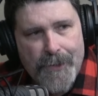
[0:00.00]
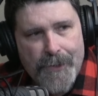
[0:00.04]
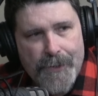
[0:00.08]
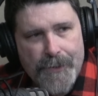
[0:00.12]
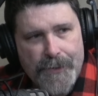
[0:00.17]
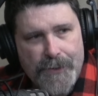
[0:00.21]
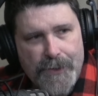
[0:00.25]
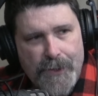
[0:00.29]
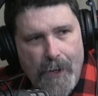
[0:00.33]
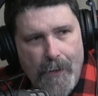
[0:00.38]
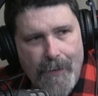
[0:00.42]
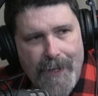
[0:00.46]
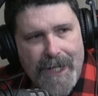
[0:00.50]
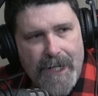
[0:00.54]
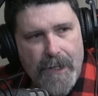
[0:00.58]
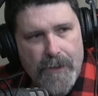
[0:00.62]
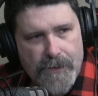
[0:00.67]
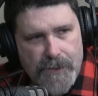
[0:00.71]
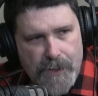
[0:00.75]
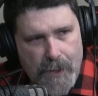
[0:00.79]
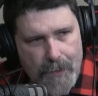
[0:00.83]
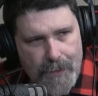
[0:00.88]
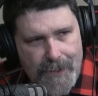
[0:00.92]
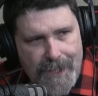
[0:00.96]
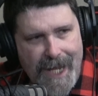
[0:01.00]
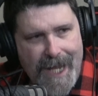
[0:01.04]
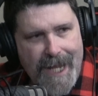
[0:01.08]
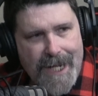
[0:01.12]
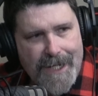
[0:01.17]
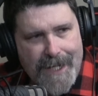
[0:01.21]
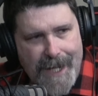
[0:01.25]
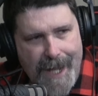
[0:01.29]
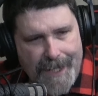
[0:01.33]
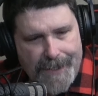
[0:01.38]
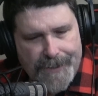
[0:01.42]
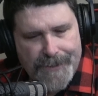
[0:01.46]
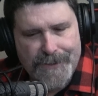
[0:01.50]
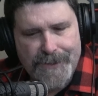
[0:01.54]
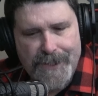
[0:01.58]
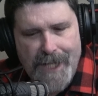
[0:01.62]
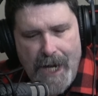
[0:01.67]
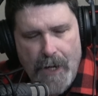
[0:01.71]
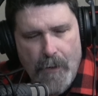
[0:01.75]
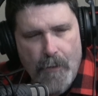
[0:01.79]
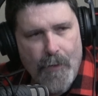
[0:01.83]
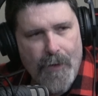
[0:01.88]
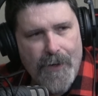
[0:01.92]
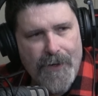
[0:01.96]
So he goes, "Okay, Cactus
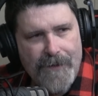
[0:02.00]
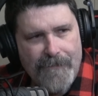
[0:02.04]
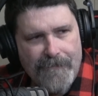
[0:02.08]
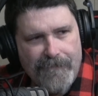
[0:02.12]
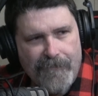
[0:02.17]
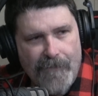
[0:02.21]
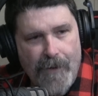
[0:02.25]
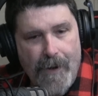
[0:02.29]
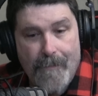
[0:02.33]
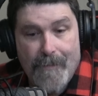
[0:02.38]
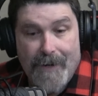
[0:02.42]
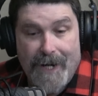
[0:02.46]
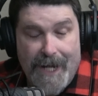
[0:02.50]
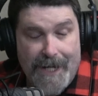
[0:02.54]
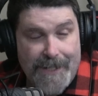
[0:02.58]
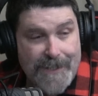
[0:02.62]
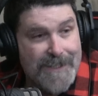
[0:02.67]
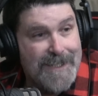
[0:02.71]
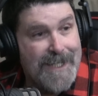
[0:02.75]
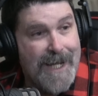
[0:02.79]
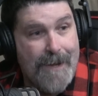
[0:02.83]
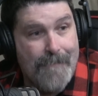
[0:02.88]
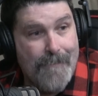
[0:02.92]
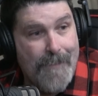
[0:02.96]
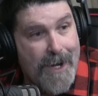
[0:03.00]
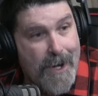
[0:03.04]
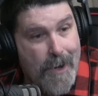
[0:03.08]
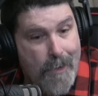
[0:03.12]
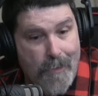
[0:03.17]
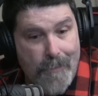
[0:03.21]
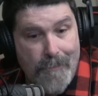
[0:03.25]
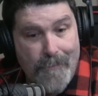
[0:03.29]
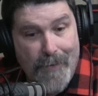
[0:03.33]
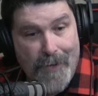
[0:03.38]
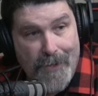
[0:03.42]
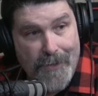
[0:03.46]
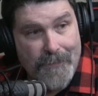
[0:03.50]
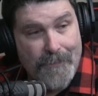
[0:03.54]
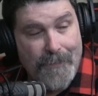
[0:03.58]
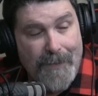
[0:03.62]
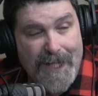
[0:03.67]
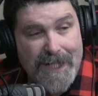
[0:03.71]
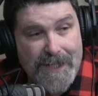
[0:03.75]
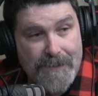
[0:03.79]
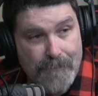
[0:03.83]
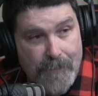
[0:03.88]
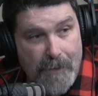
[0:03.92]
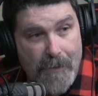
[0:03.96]
Jack, where are you from?" And I say, "My own
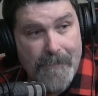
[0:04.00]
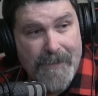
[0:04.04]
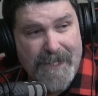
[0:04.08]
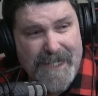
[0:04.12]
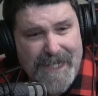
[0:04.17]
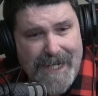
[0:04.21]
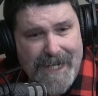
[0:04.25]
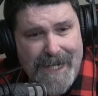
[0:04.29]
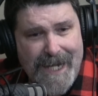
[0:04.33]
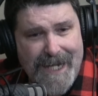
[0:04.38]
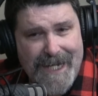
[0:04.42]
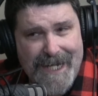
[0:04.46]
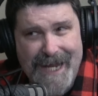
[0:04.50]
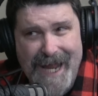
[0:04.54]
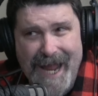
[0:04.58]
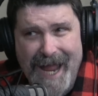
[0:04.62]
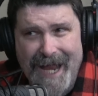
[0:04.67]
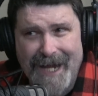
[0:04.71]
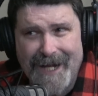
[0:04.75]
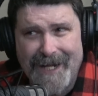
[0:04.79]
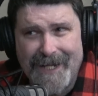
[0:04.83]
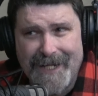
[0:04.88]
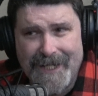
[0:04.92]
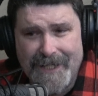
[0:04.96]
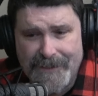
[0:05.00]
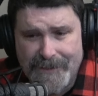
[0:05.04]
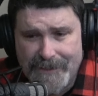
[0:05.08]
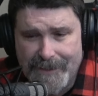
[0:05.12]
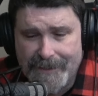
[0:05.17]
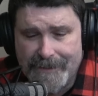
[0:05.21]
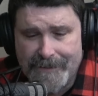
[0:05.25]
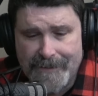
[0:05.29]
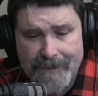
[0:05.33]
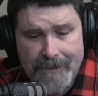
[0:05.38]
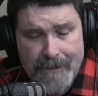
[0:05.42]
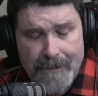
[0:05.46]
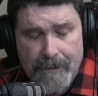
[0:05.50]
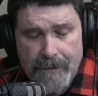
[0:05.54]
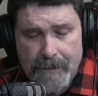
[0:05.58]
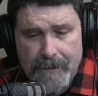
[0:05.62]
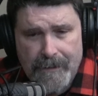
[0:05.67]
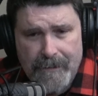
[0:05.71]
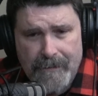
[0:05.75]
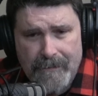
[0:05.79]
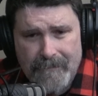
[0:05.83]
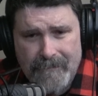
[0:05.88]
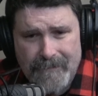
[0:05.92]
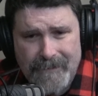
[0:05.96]
birthplace, Bloomington, Indiana." He says,
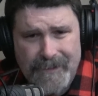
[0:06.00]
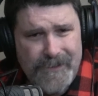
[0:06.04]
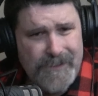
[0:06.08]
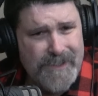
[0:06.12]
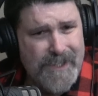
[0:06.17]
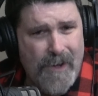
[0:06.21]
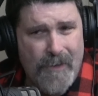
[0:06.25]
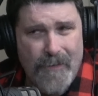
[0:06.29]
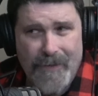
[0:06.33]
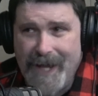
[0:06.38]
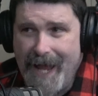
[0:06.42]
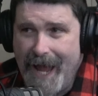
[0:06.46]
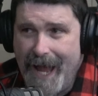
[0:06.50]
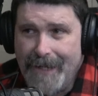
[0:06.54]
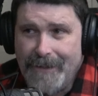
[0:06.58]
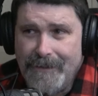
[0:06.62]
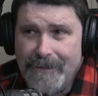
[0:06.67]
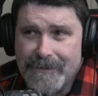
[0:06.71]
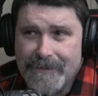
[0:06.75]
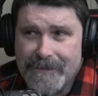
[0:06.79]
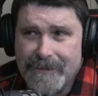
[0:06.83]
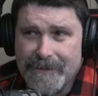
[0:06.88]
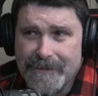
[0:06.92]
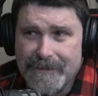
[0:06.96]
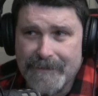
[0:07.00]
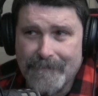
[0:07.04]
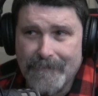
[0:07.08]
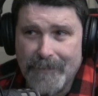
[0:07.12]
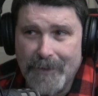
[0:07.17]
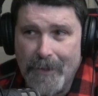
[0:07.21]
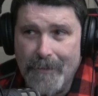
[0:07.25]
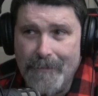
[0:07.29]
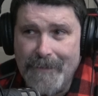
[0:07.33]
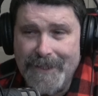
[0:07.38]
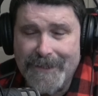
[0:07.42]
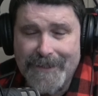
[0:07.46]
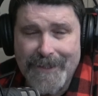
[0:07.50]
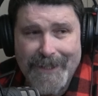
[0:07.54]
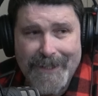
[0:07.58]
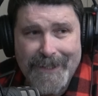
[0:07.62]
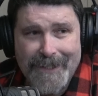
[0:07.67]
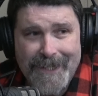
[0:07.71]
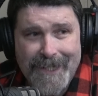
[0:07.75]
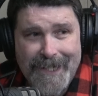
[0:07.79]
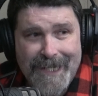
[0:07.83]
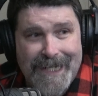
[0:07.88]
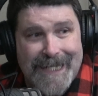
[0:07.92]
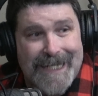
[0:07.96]
"There's no cactuses in
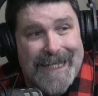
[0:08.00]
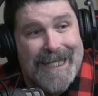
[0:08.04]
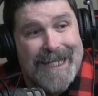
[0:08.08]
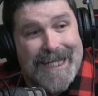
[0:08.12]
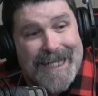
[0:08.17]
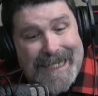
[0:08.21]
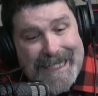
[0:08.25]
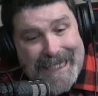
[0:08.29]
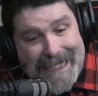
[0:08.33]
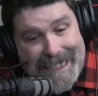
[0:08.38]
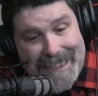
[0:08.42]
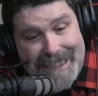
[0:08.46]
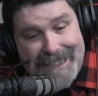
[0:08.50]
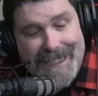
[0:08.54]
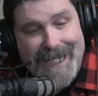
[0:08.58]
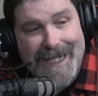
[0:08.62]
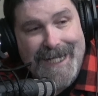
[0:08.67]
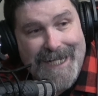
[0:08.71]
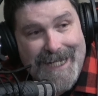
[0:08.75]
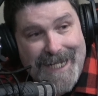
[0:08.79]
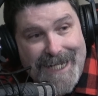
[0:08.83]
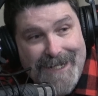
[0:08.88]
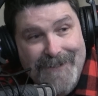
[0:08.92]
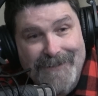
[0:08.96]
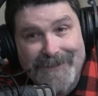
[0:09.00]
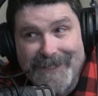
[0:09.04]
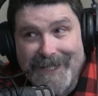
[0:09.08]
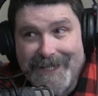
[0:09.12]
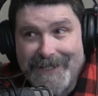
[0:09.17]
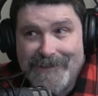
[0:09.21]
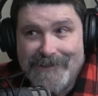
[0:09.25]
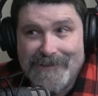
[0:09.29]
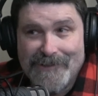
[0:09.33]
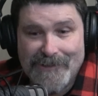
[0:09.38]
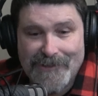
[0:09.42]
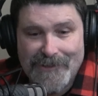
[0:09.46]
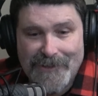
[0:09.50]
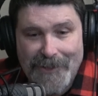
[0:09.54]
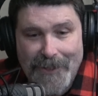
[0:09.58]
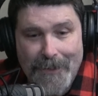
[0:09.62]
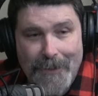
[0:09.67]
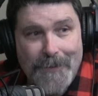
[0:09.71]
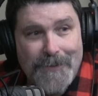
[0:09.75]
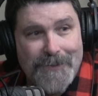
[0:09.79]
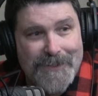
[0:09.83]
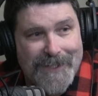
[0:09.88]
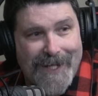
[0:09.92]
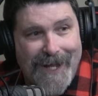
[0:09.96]
Bloomington." He t- he lists
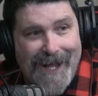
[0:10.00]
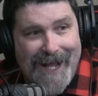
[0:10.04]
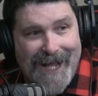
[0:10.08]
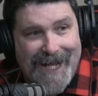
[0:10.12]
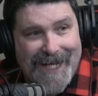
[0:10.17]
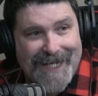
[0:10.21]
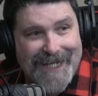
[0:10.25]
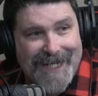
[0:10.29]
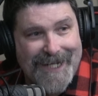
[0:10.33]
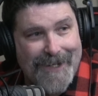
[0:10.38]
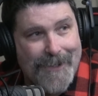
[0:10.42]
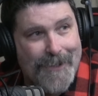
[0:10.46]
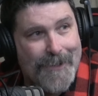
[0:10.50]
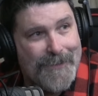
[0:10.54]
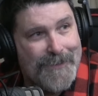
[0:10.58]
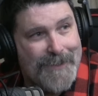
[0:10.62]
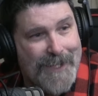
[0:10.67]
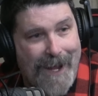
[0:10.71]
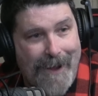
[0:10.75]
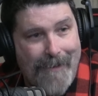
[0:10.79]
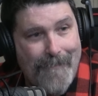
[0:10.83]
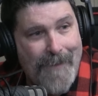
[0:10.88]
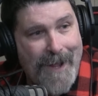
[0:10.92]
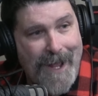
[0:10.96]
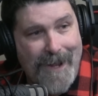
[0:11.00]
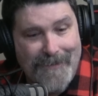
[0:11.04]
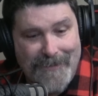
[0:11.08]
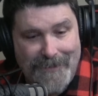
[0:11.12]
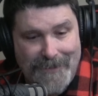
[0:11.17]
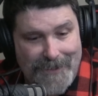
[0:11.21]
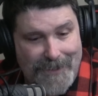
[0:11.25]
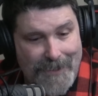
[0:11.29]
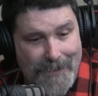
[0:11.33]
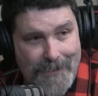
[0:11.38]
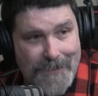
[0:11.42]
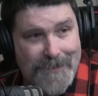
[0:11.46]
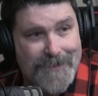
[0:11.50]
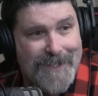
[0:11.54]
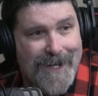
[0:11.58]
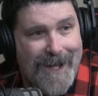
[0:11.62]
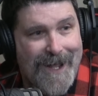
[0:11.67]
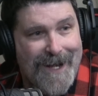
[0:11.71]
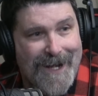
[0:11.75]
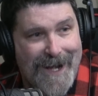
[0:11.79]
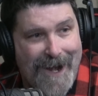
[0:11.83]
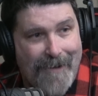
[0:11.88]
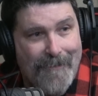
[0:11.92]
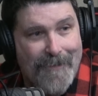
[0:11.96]
Tucson. He goes, "How about
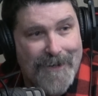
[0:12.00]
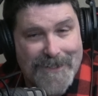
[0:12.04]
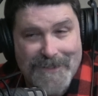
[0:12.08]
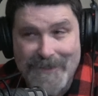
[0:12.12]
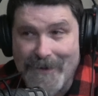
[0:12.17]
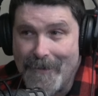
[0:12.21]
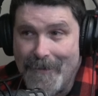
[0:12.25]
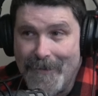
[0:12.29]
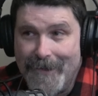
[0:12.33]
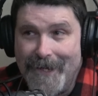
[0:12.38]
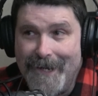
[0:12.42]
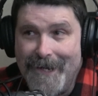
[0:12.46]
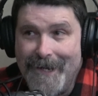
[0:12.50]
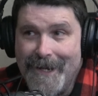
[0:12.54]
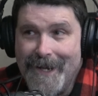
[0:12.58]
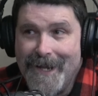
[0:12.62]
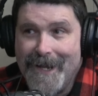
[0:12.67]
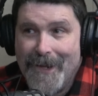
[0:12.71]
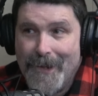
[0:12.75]
Tucson, Arizona?"